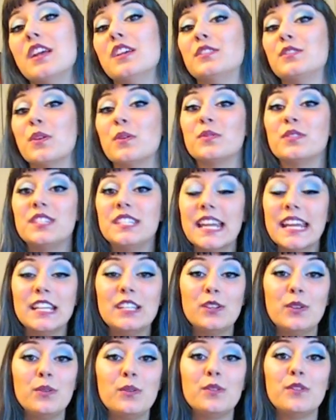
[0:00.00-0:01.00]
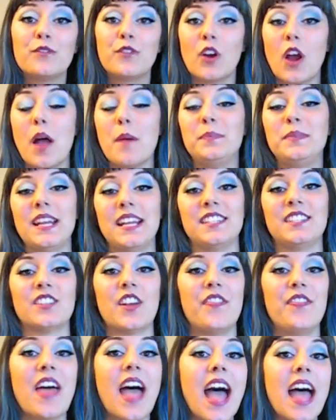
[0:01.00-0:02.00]
So stay tuned for updates
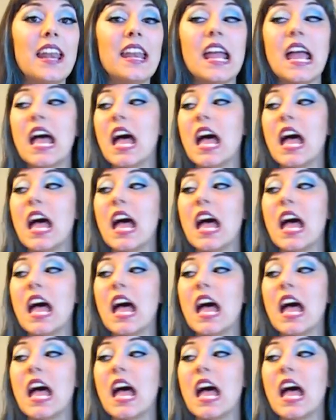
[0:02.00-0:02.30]
on that.